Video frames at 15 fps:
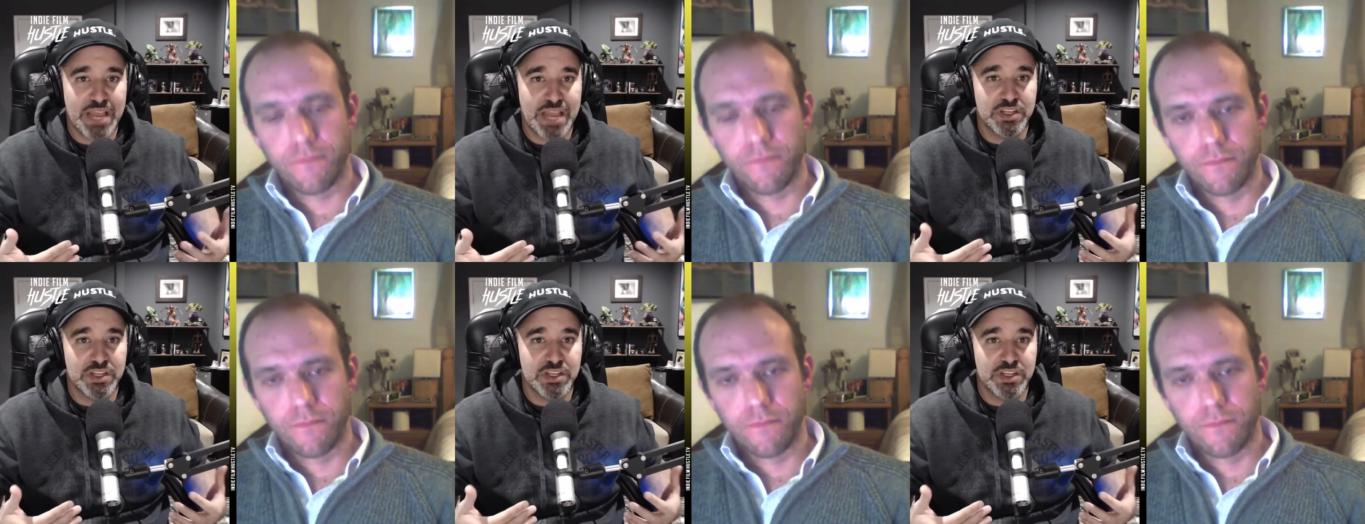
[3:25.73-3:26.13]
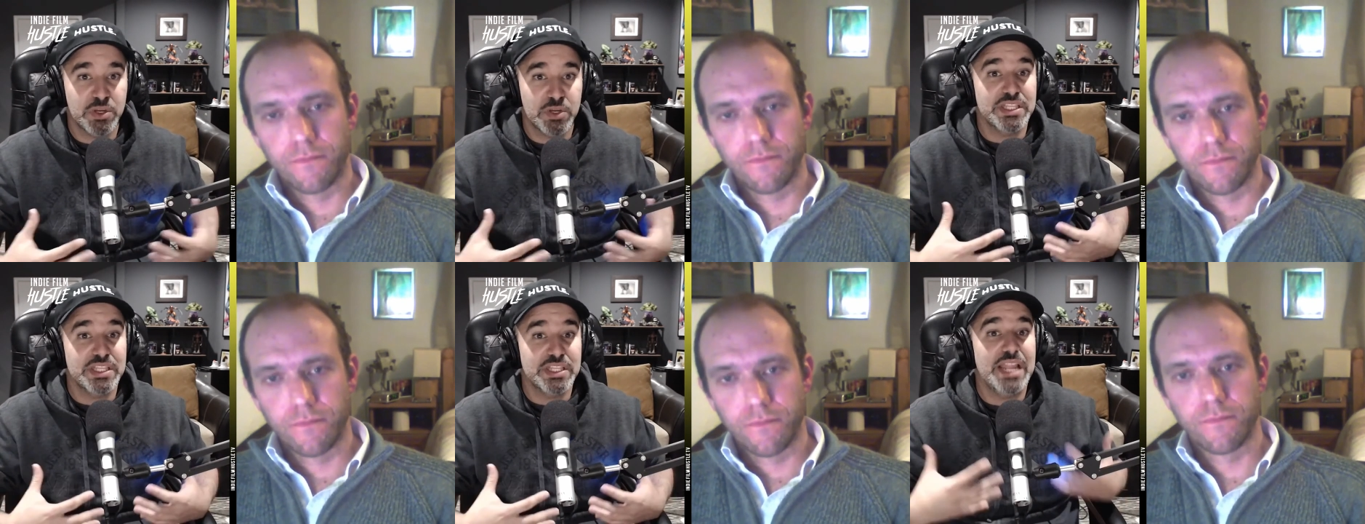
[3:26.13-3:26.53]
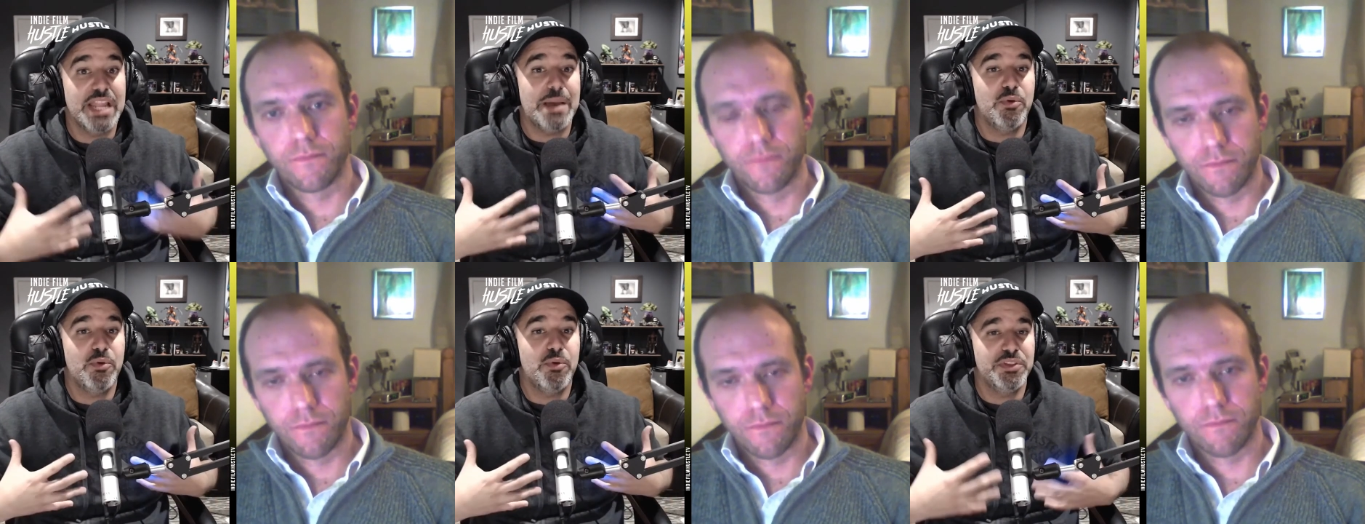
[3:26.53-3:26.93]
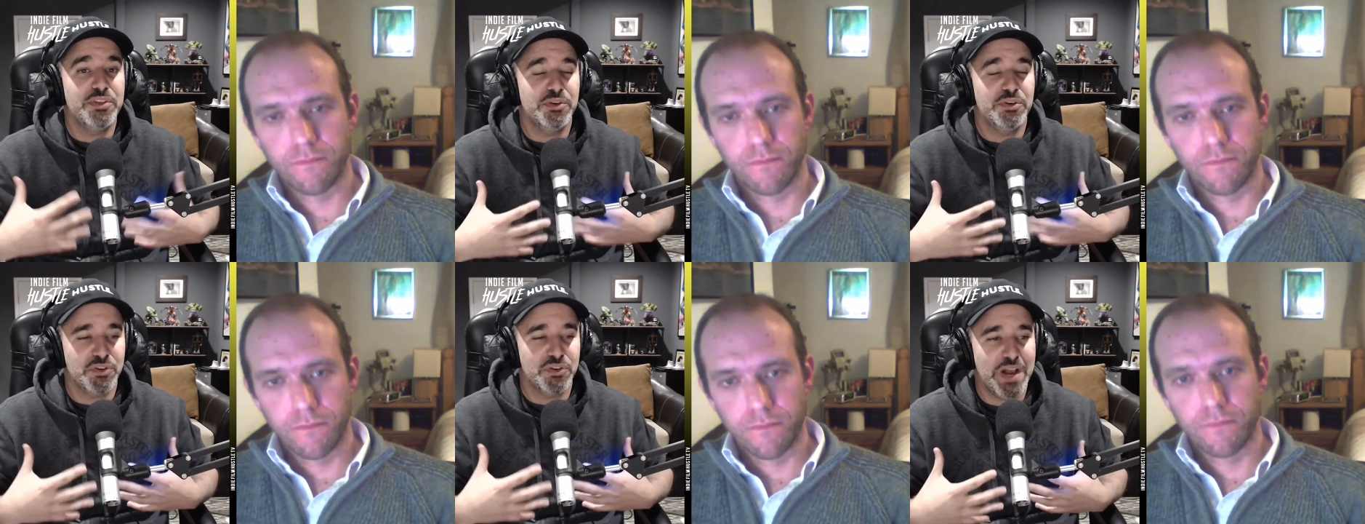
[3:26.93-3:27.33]
Speaker 1: create havocs, because then at that
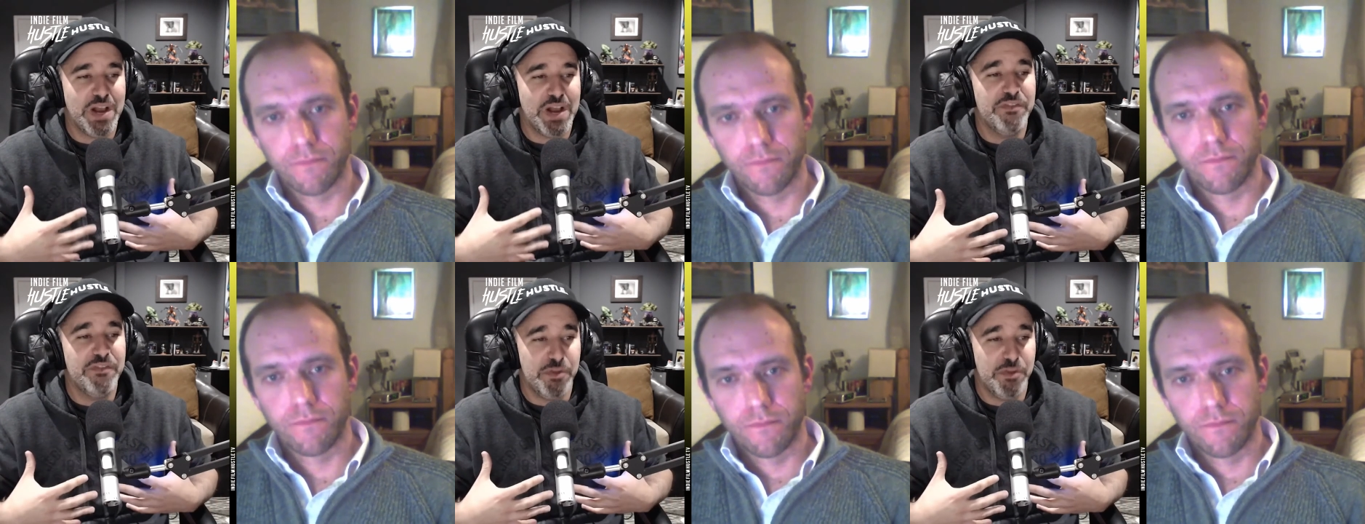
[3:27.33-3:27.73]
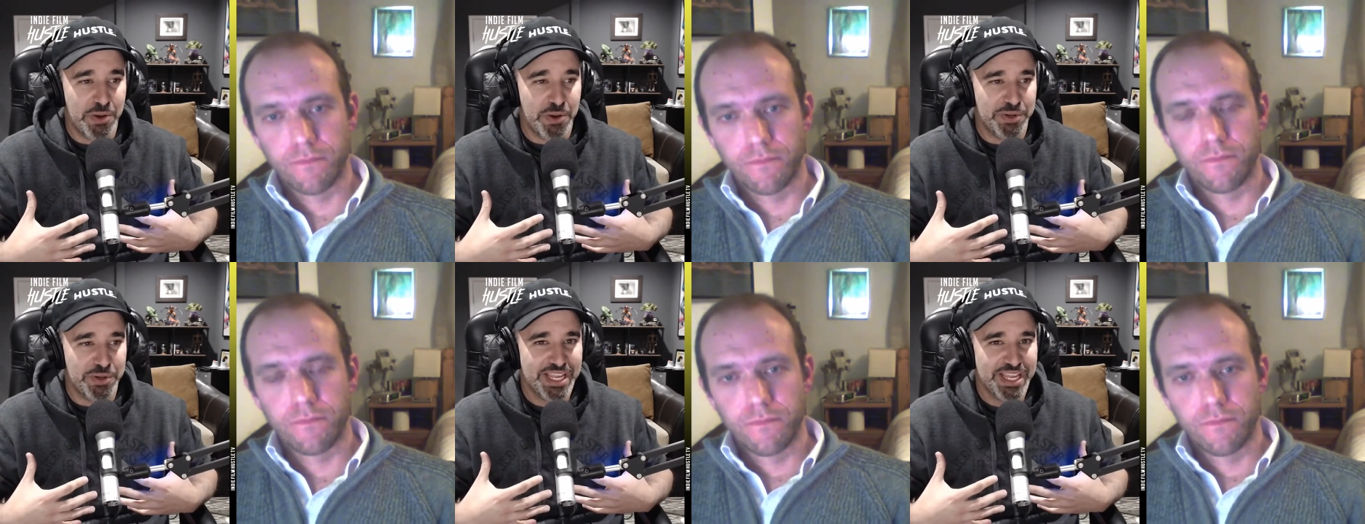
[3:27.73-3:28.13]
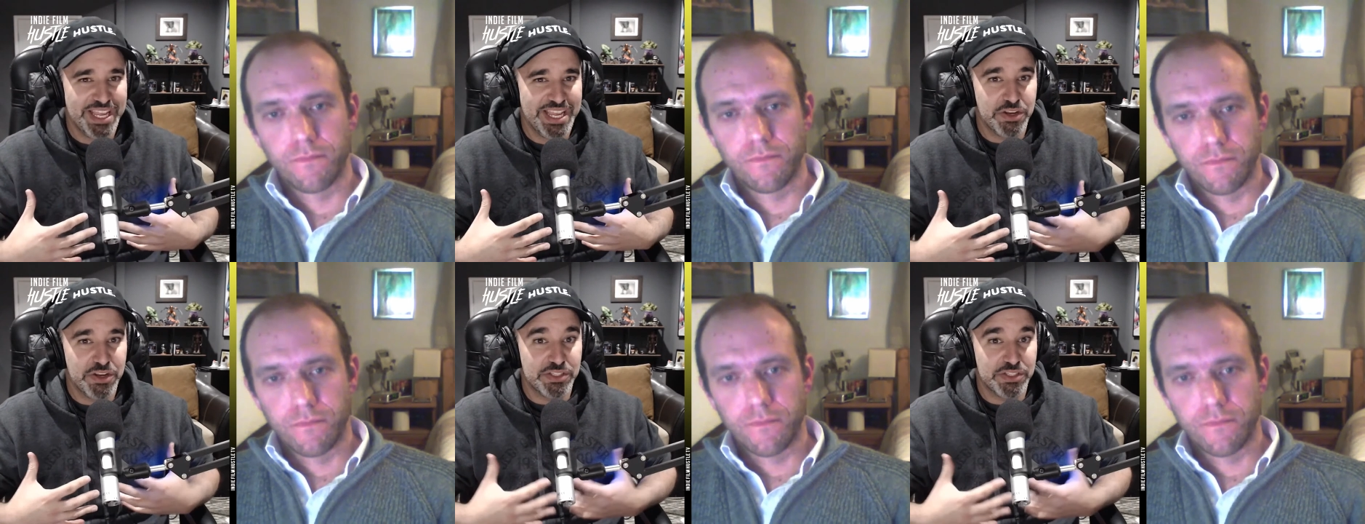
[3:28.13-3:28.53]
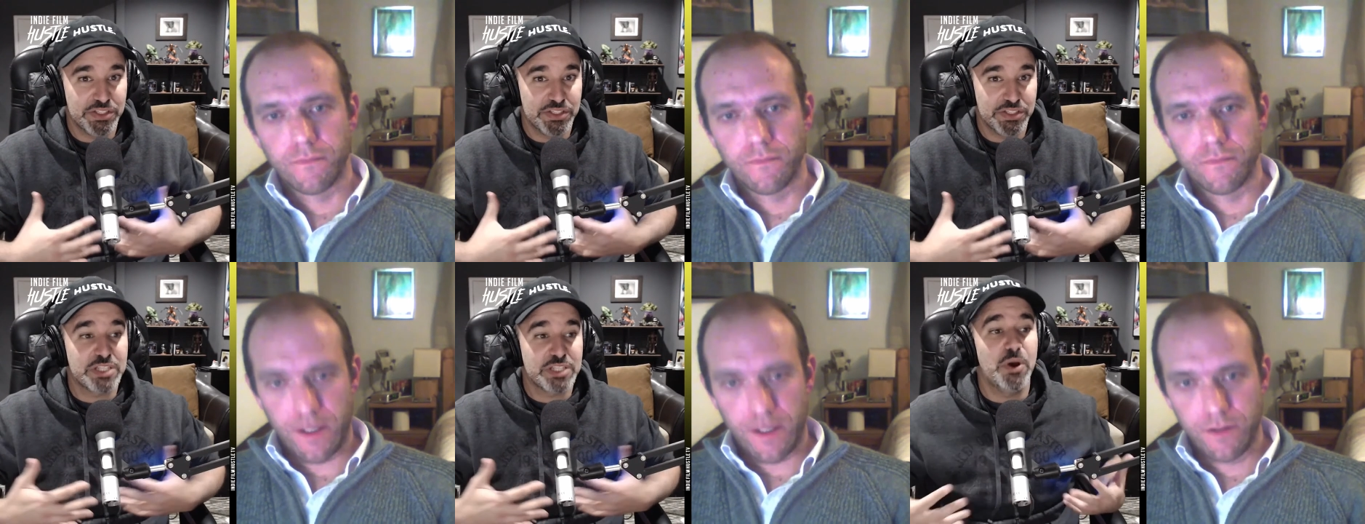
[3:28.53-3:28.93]
point they're in survival mode,
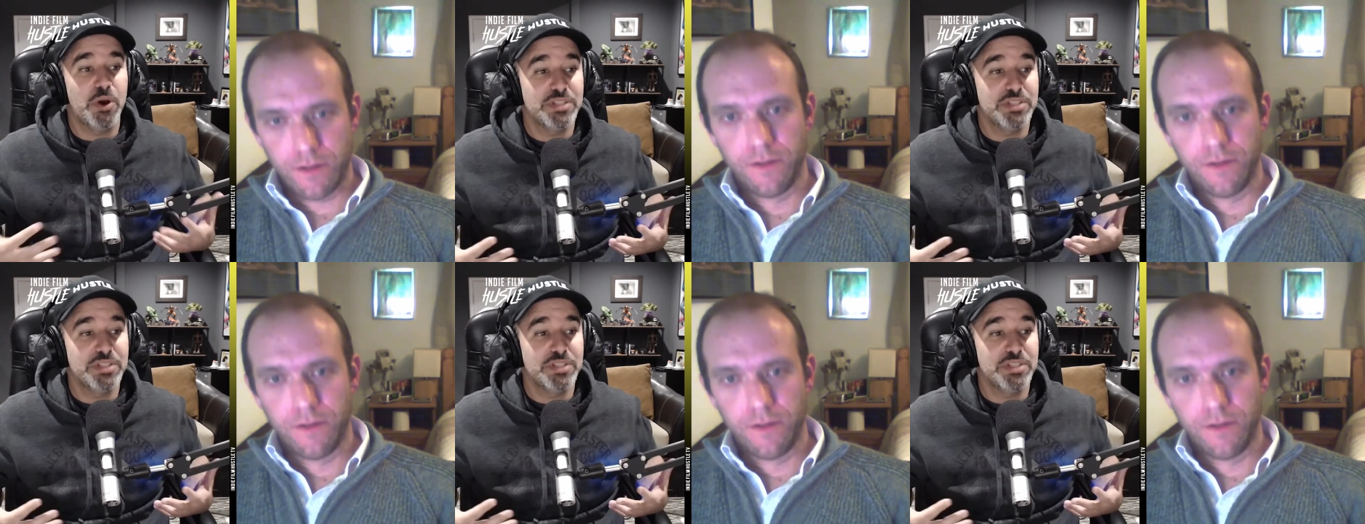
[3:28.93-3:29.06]
because they're yes.